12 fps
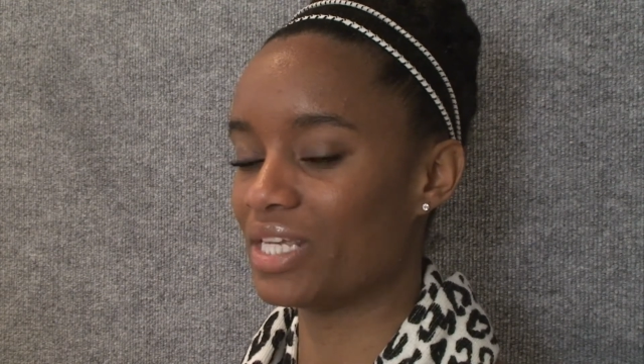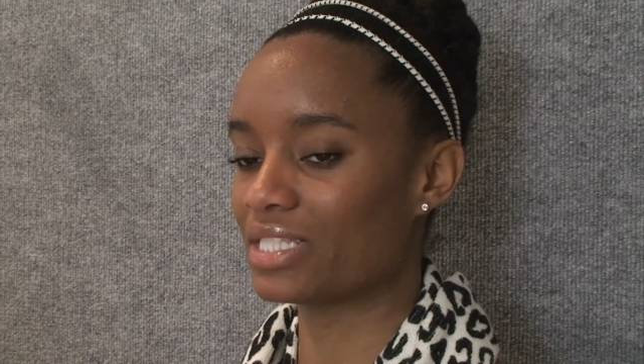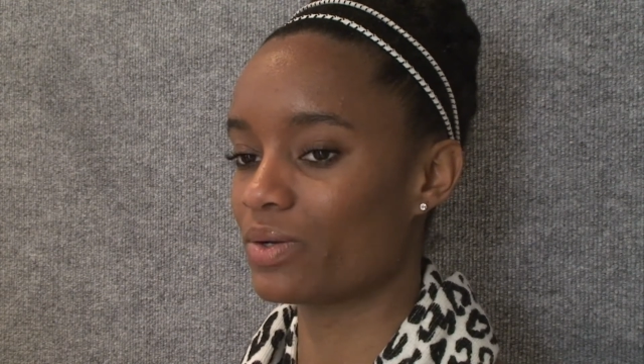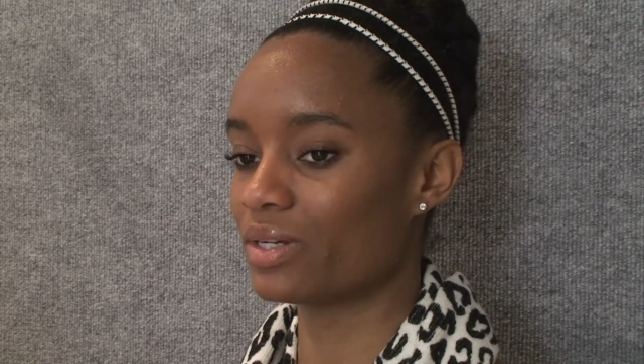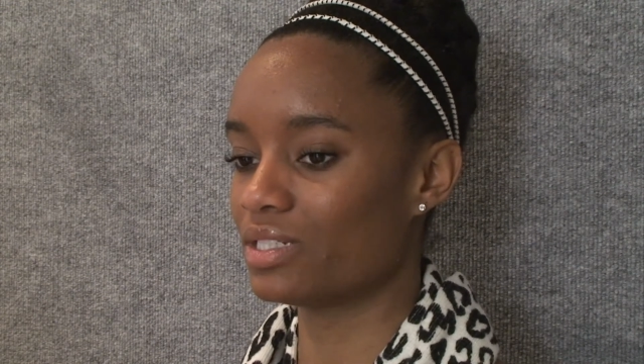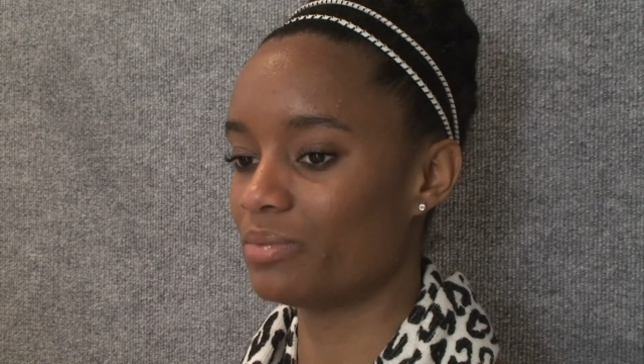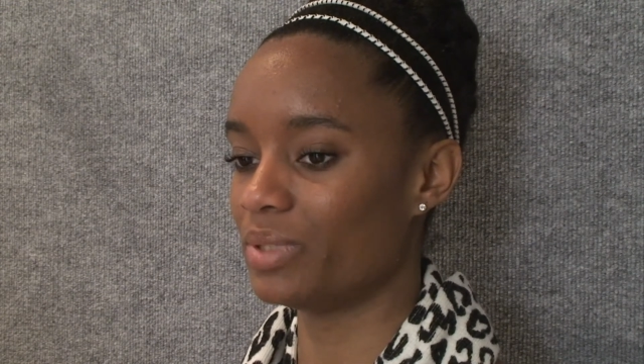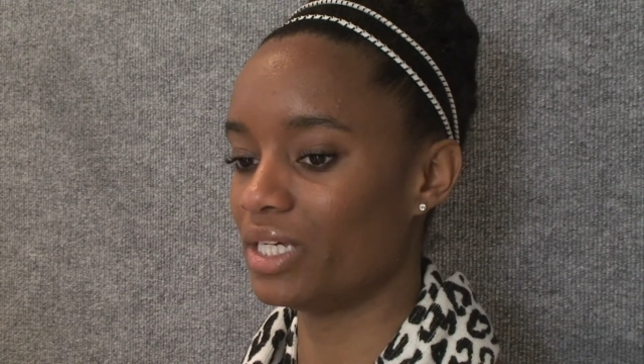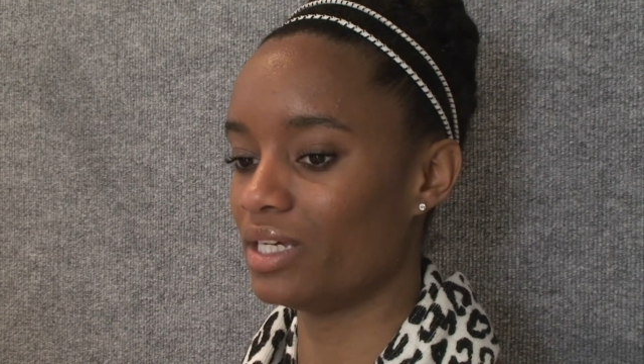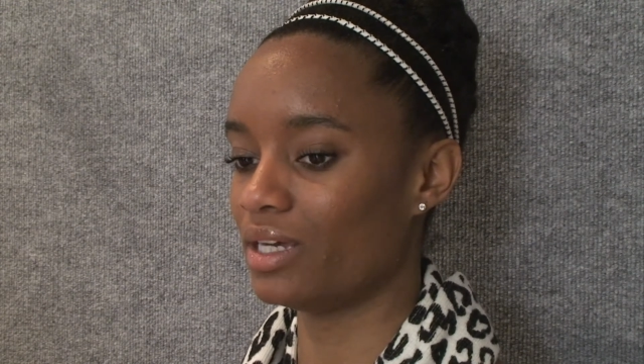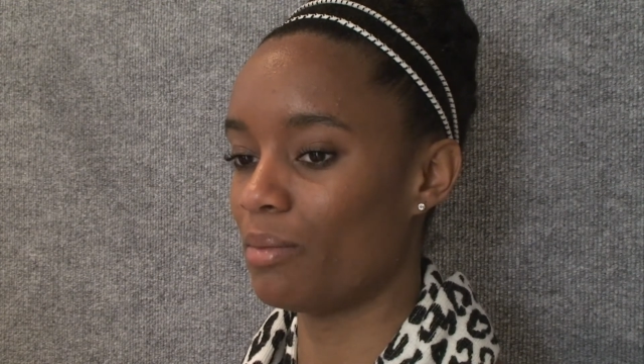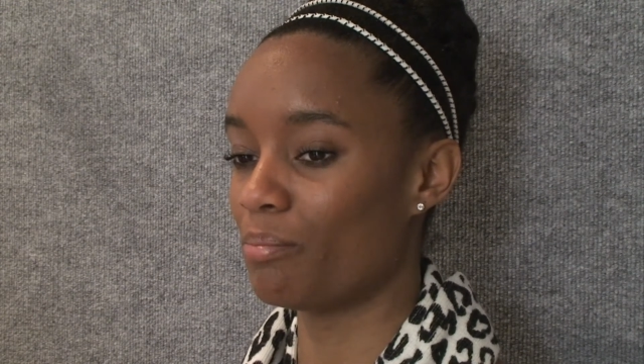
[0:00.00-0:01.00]
it's going to
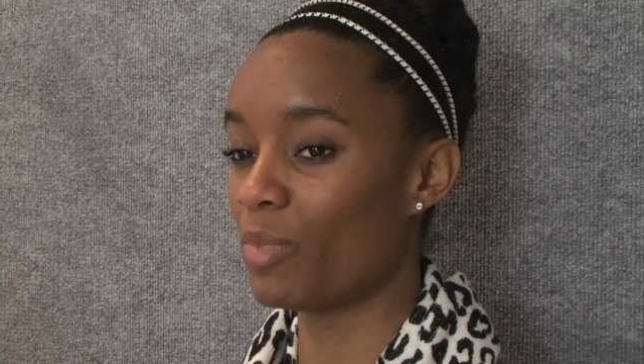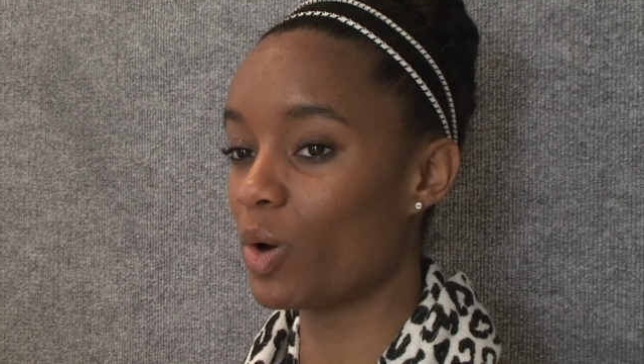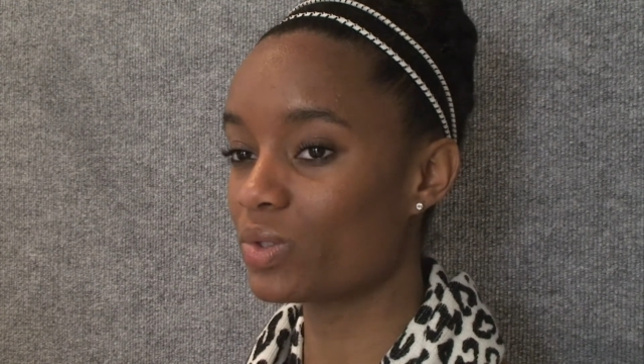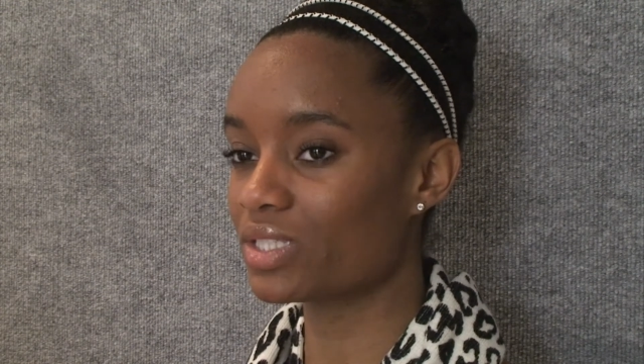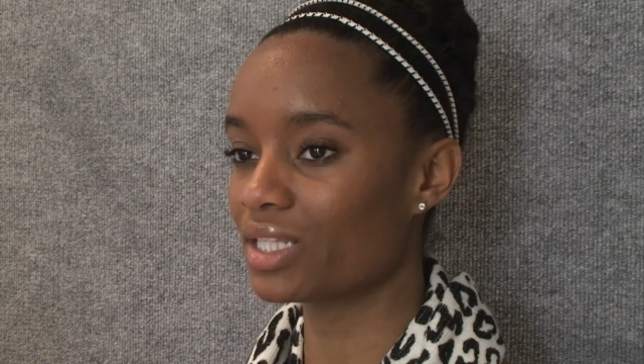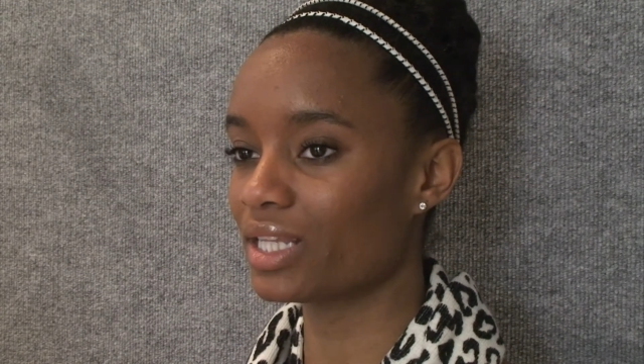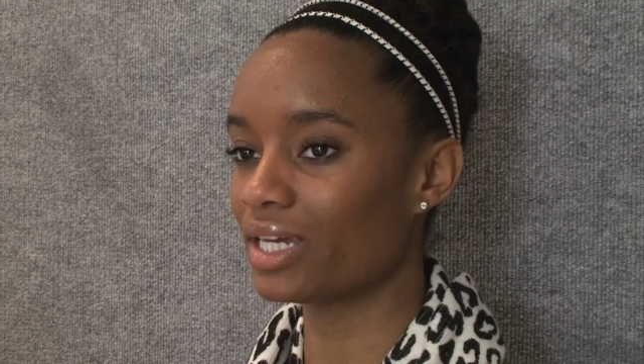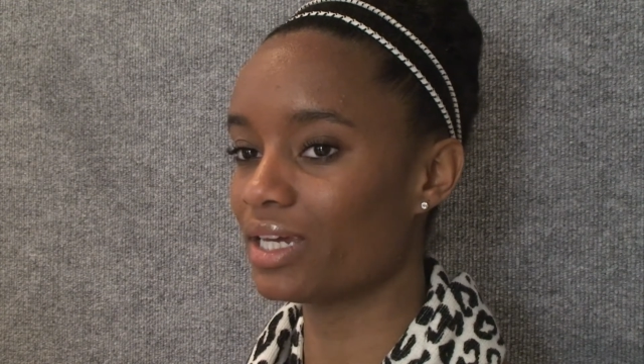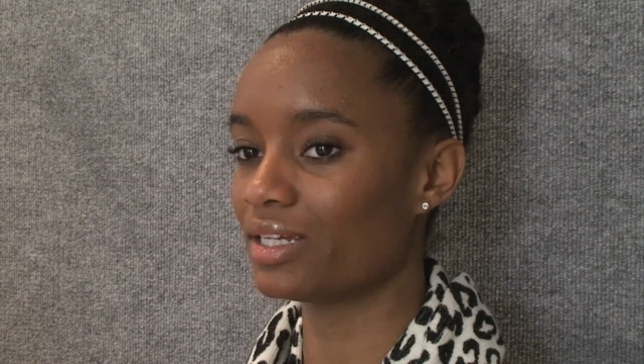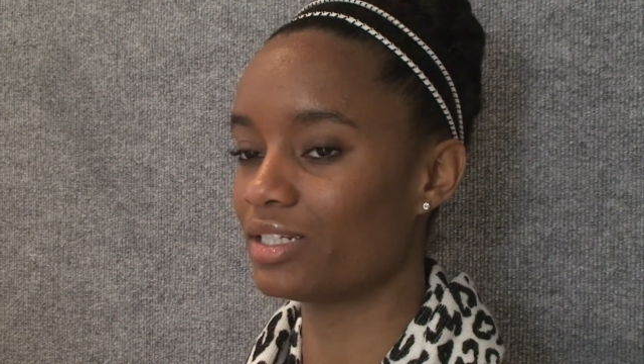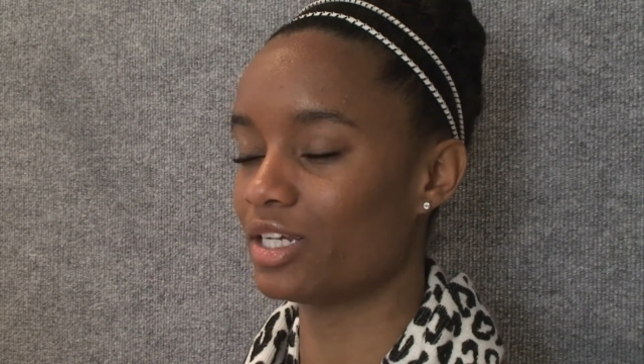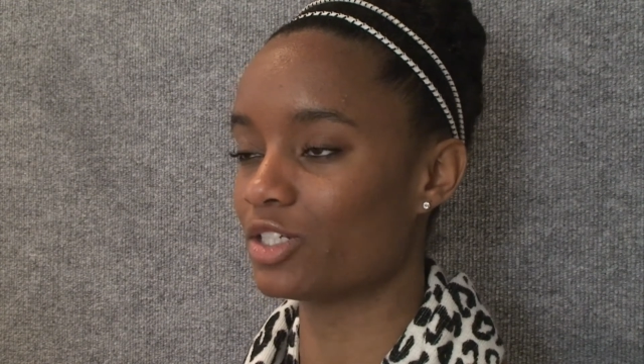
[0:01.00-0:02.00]
be
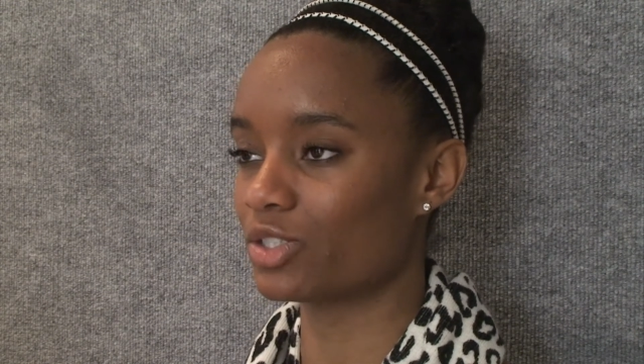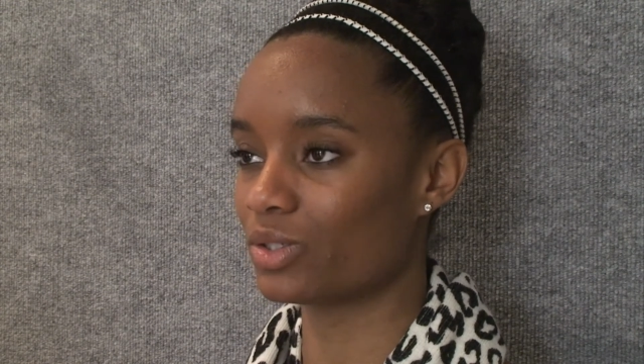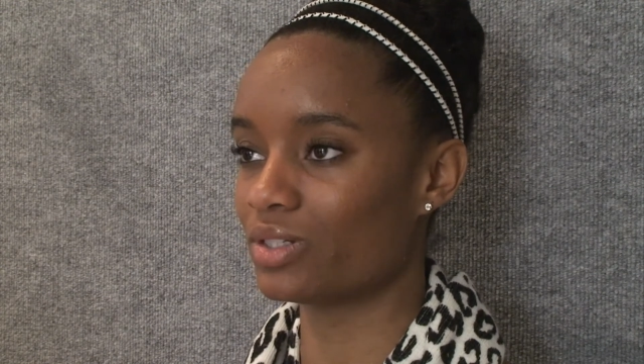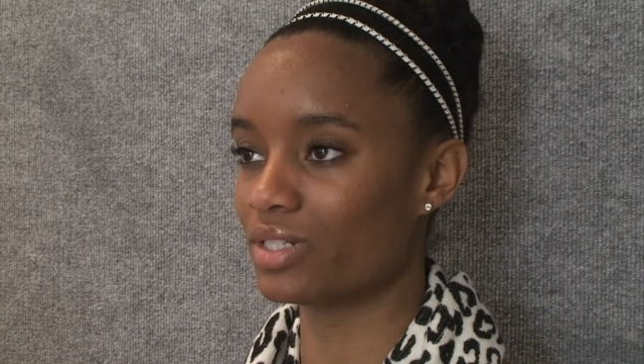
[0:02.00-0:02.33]
mostly digital